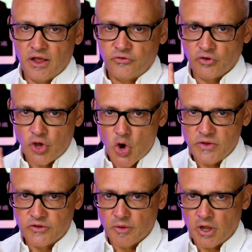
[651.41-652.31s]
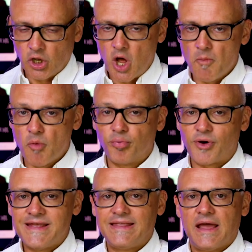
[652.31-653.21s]
So go into a lot more
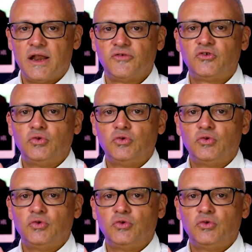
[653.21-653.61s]
breakdown as